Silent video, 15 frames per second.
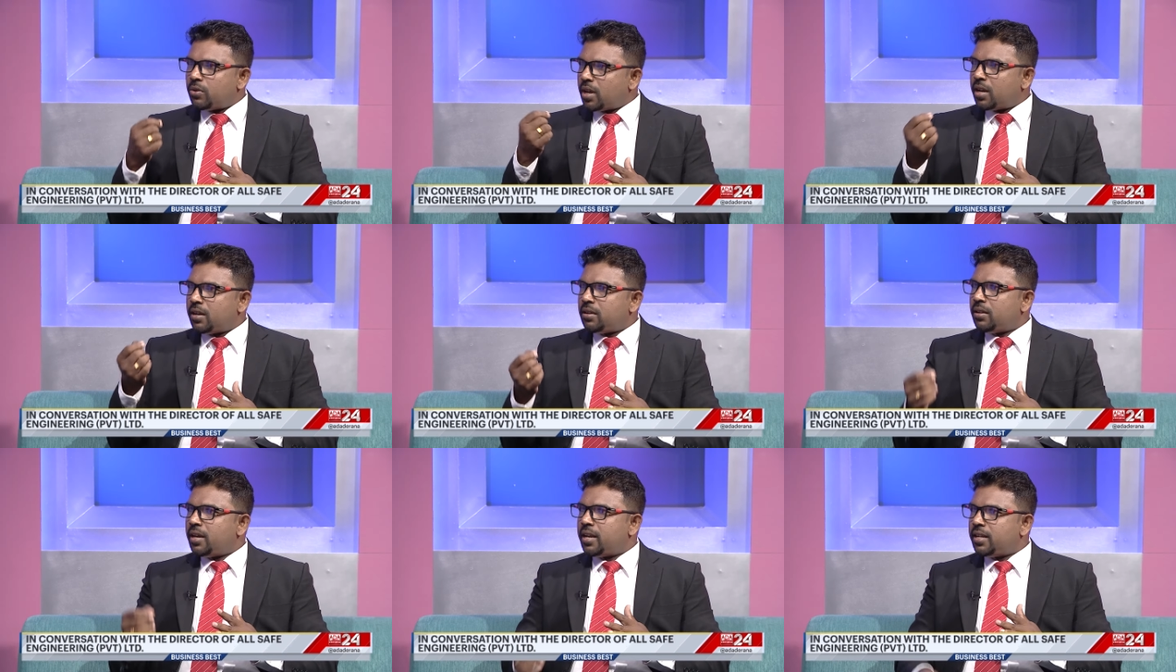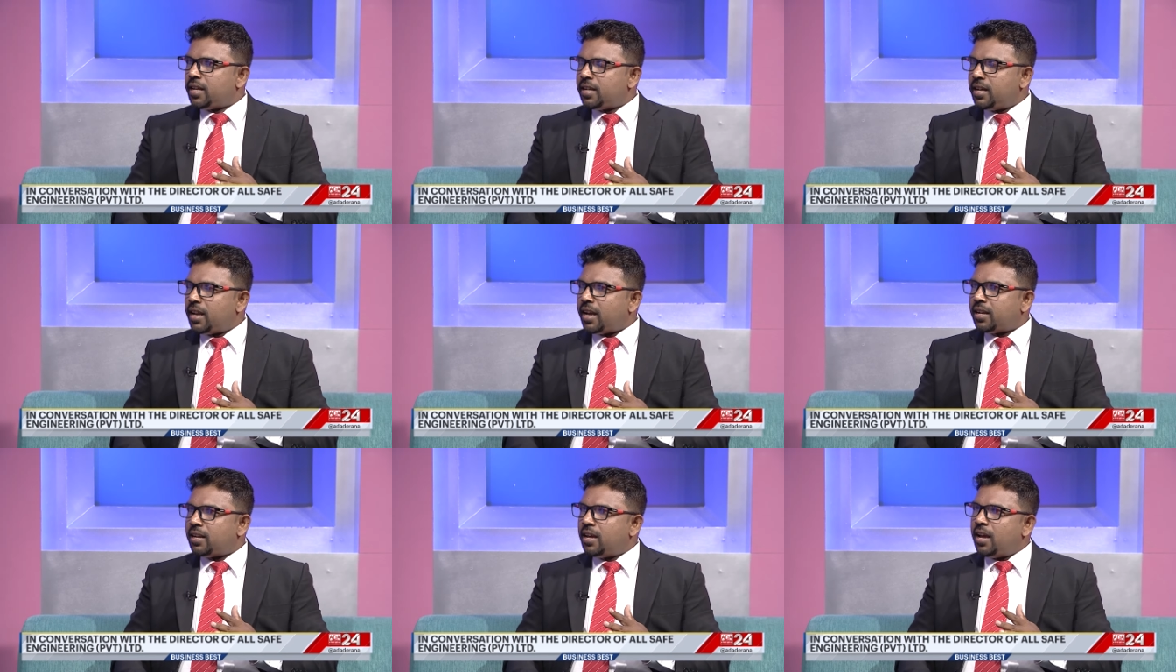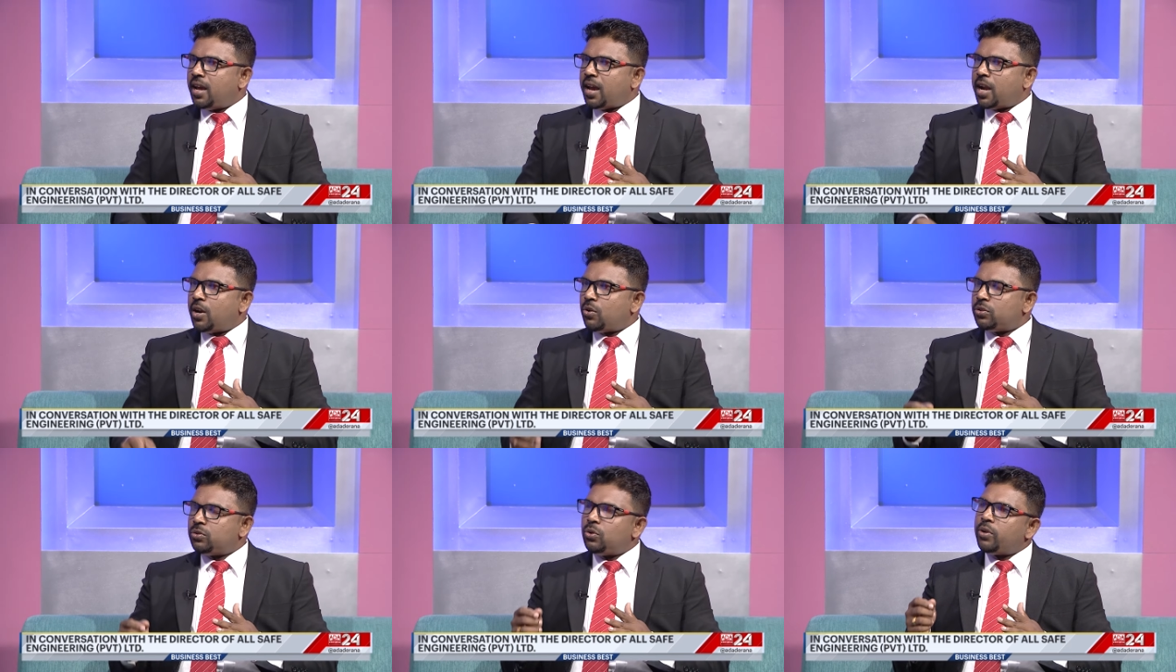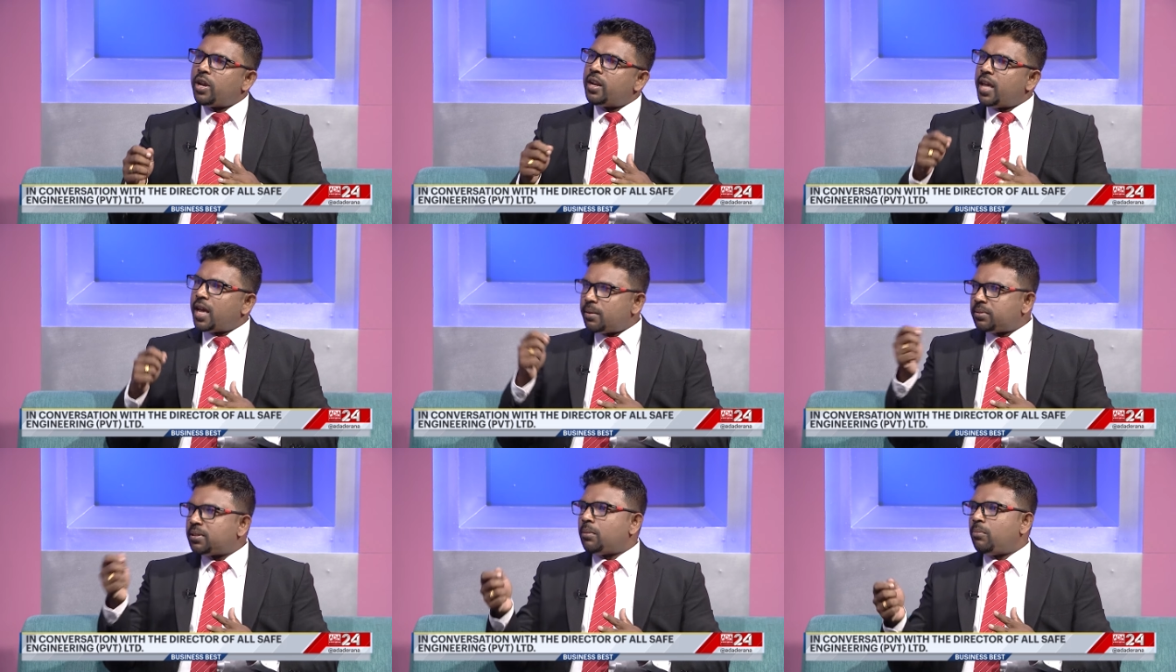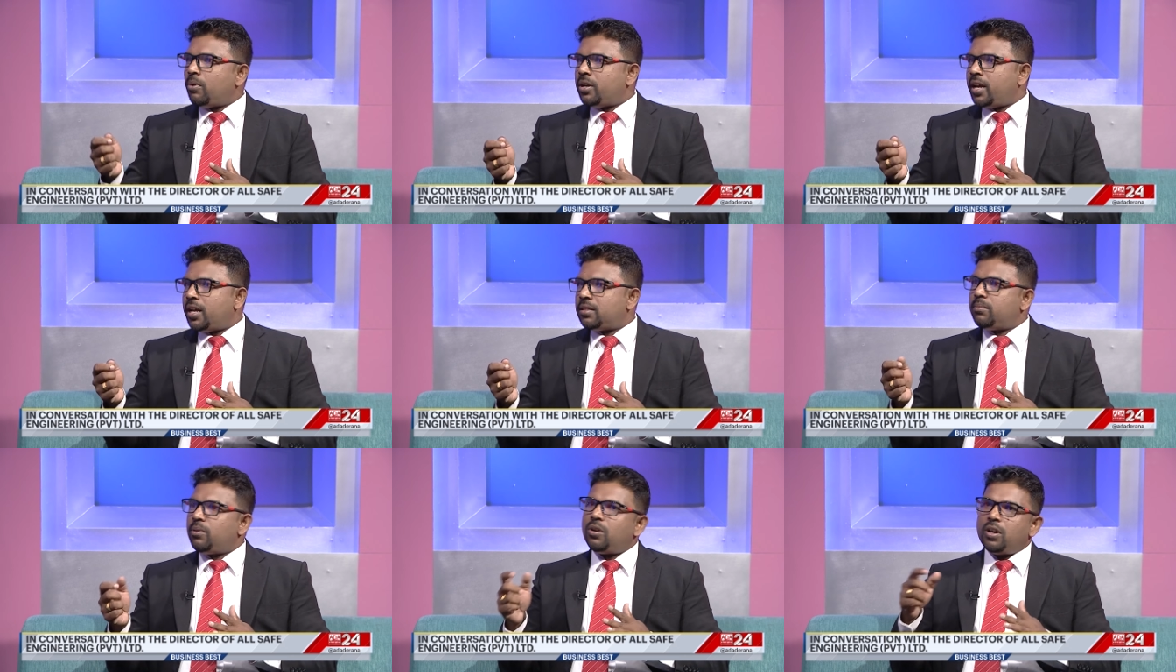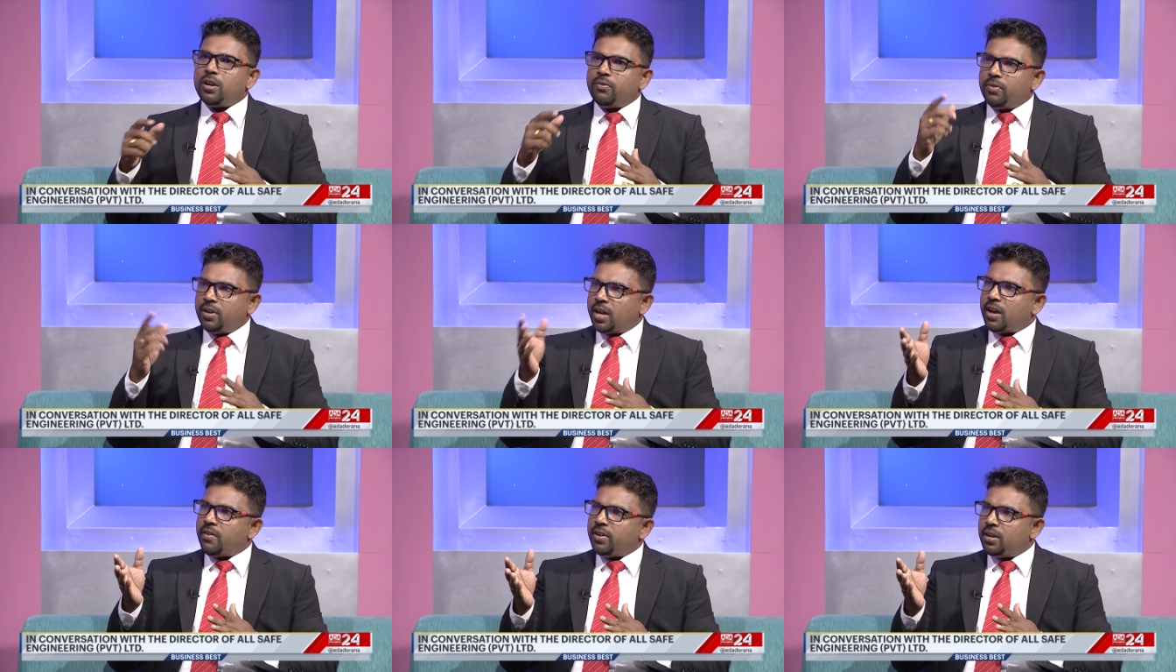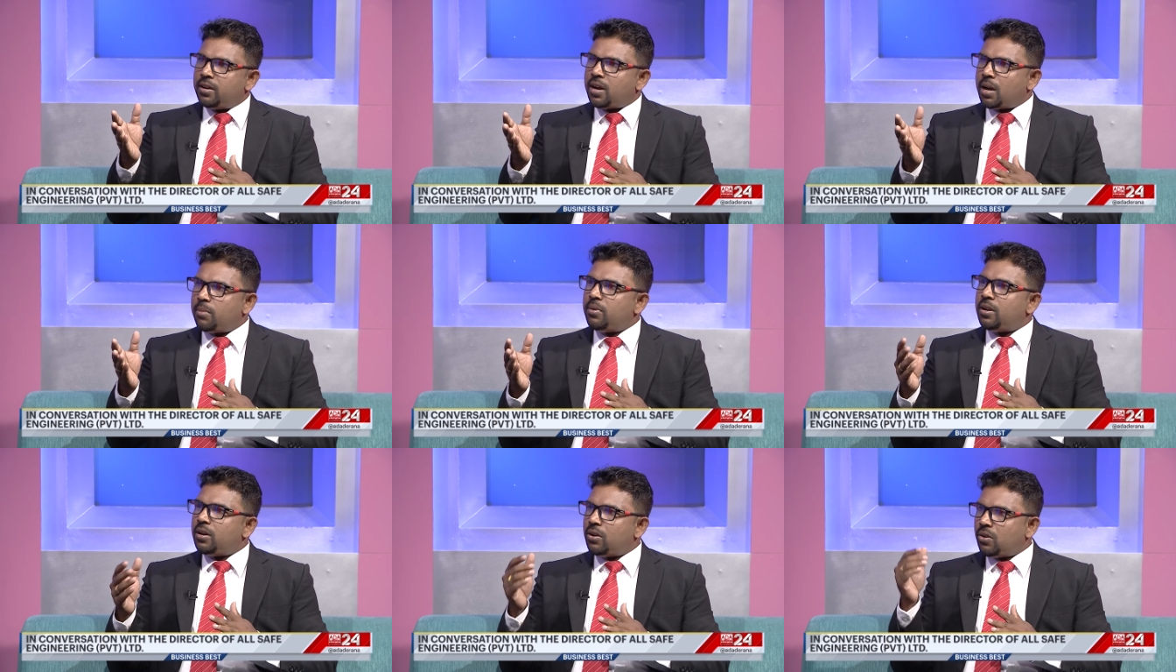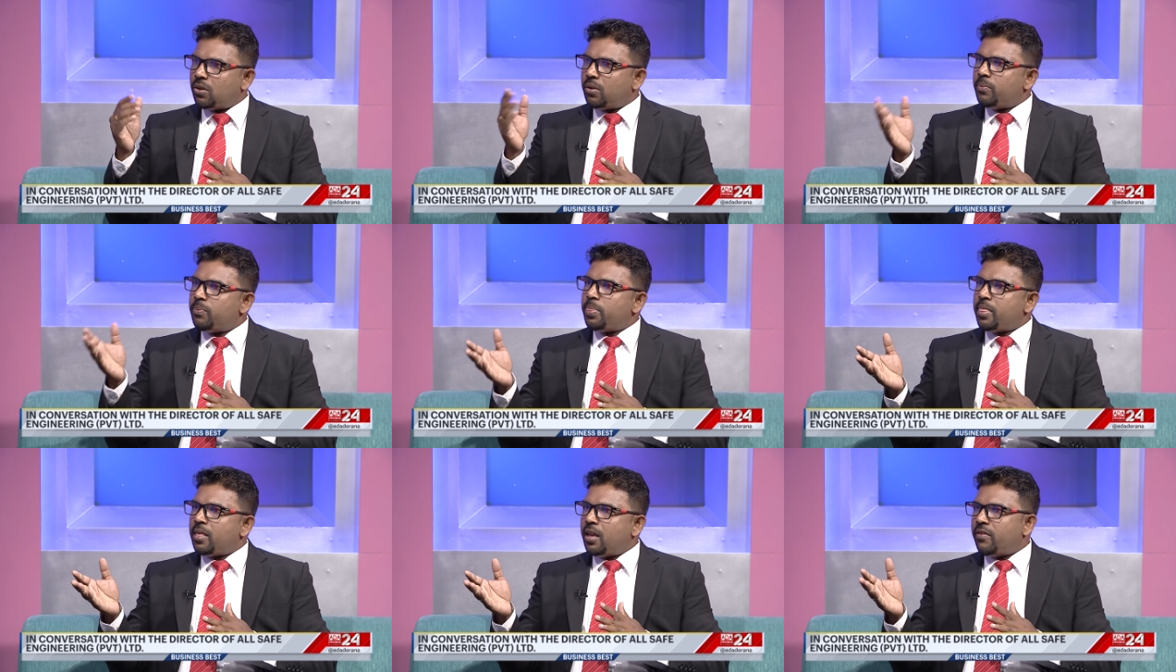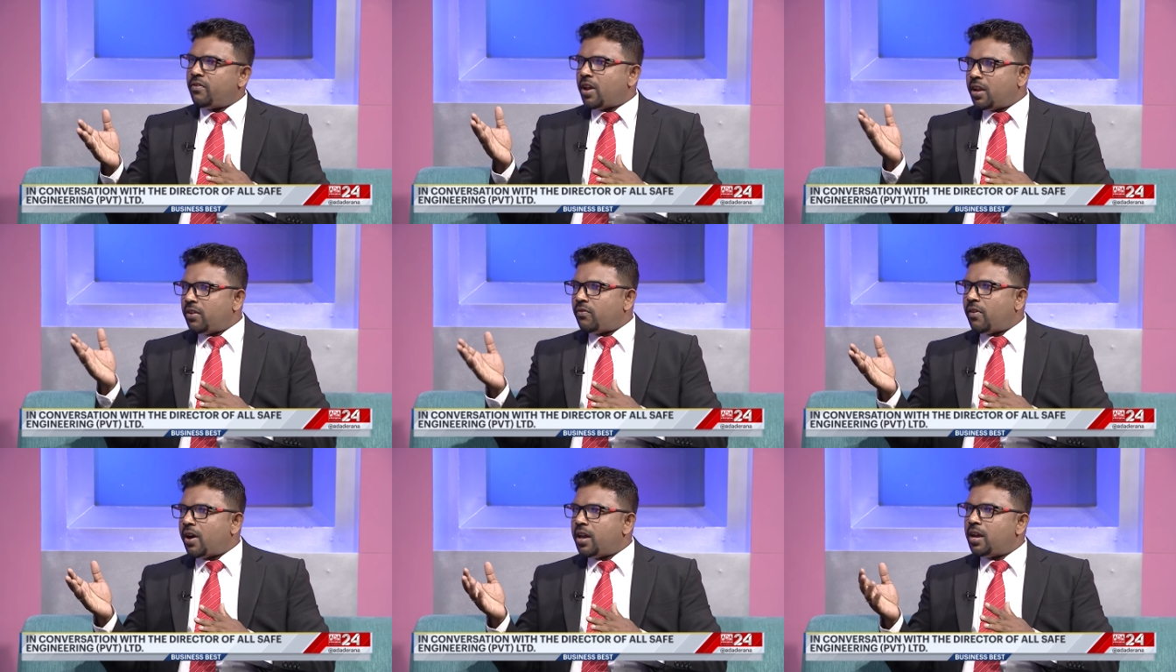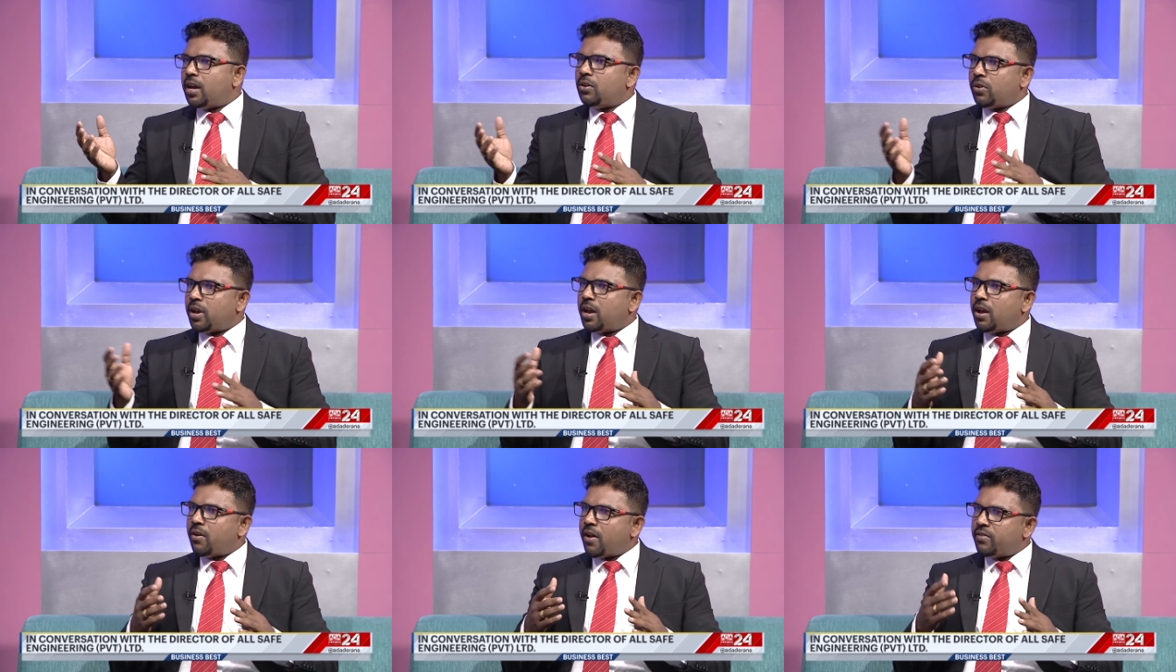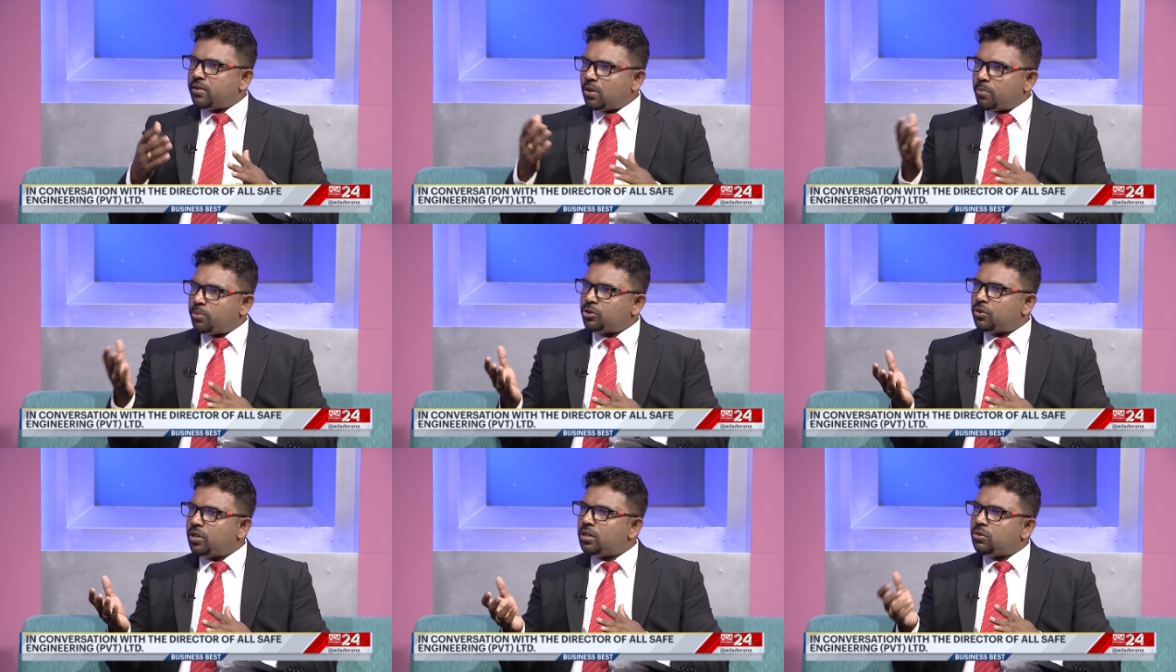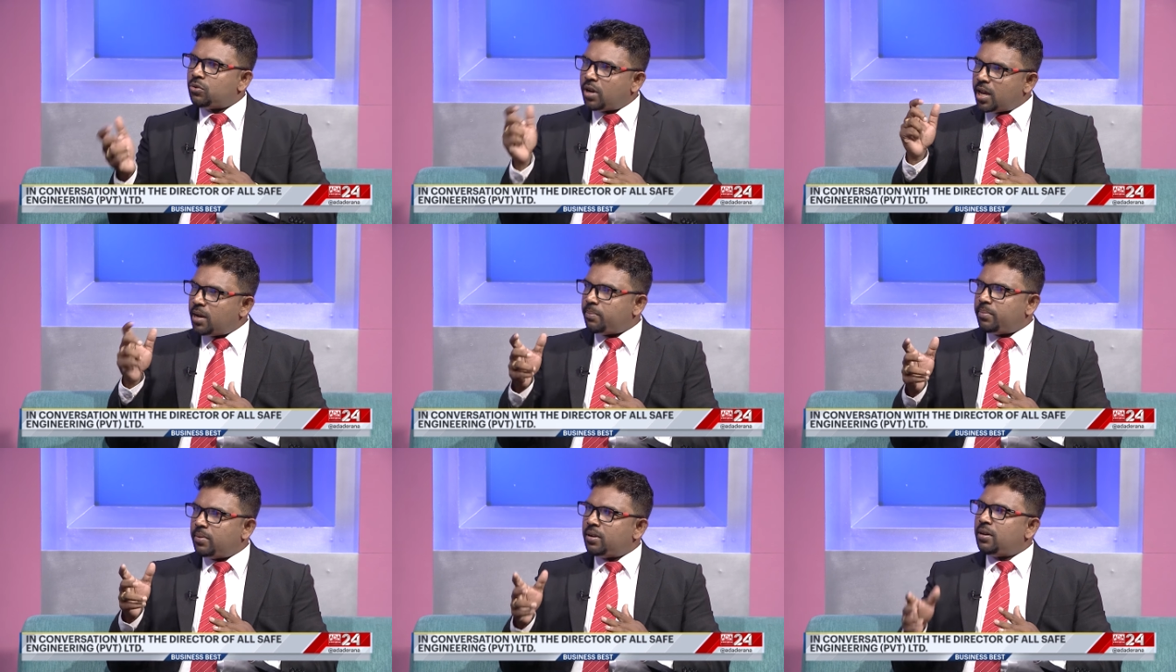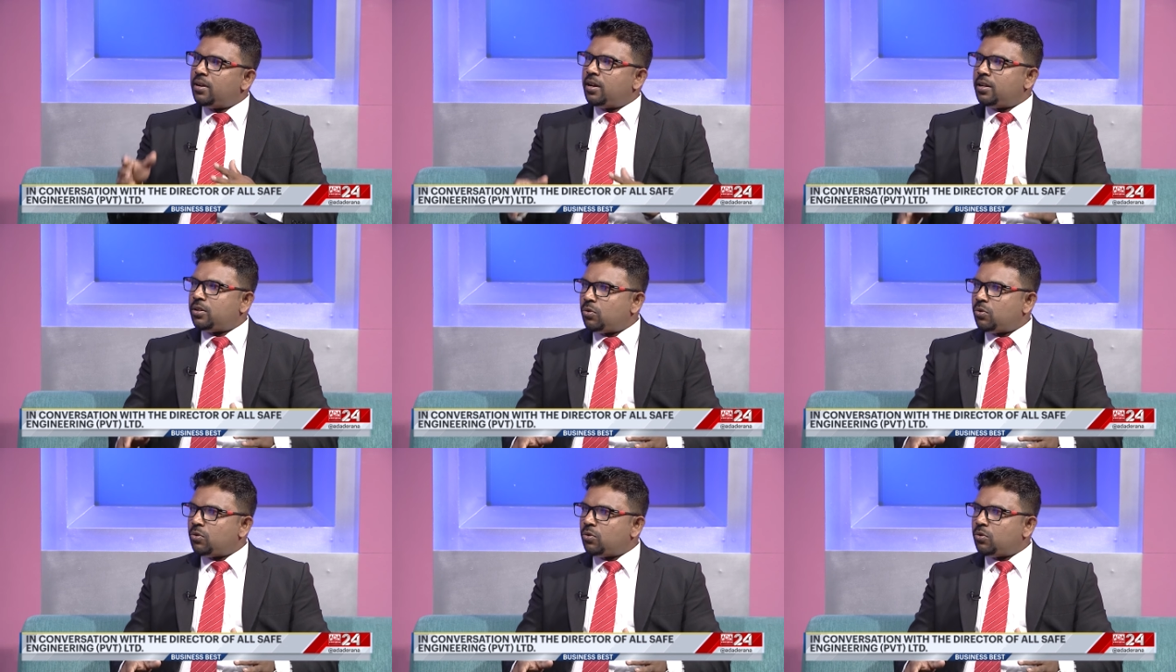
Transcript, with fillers: you can get ignite, and also you can help somebody else. You know, if you are in trouble or mm, mm if you are mm, in mm. fire, you can have an opportunity to help -hmm.